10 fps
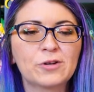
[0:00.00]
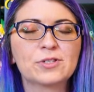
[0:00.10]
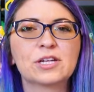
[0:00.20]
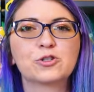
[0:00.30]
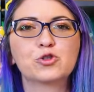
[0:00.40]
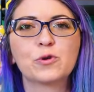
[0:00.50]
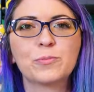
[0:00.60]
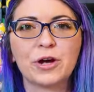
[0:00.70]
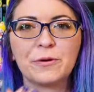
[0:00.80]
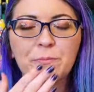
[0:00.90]
Oh, it's like
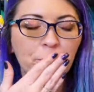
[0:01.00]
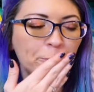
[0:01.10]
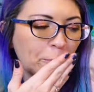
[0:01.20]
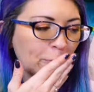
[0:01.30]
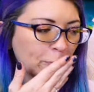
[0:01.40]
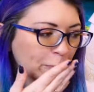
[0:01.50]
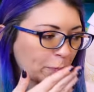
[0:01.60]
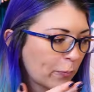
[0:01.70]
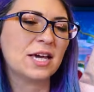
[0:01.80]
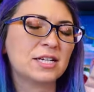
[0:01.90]
shortbread. Mm,
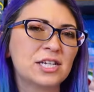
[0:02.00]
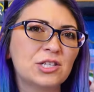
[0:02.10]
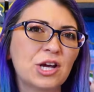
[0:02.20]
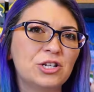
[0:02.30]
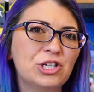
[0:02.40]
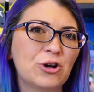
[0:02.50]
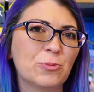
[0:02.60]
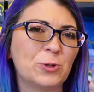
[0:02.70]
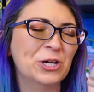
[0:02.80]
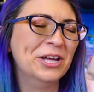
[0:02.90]
yeah, it tastes kind of
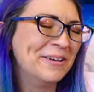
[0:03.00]
terrible.